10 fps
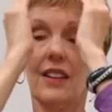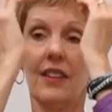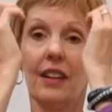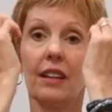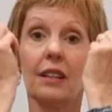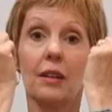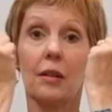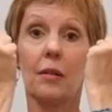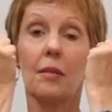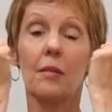Then
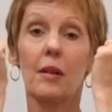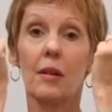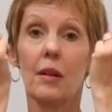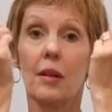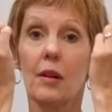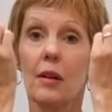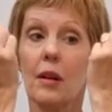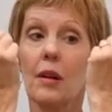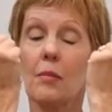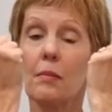
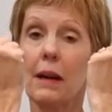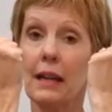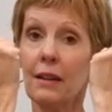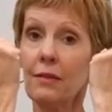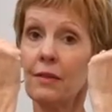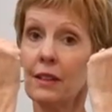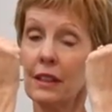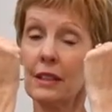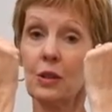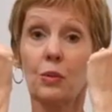make a
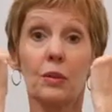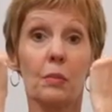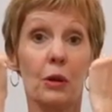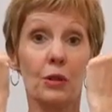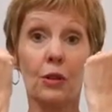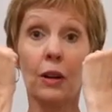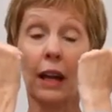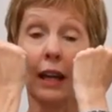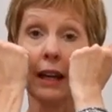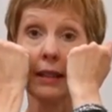fist with both your
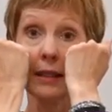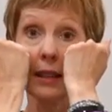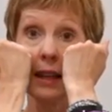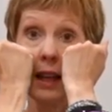hands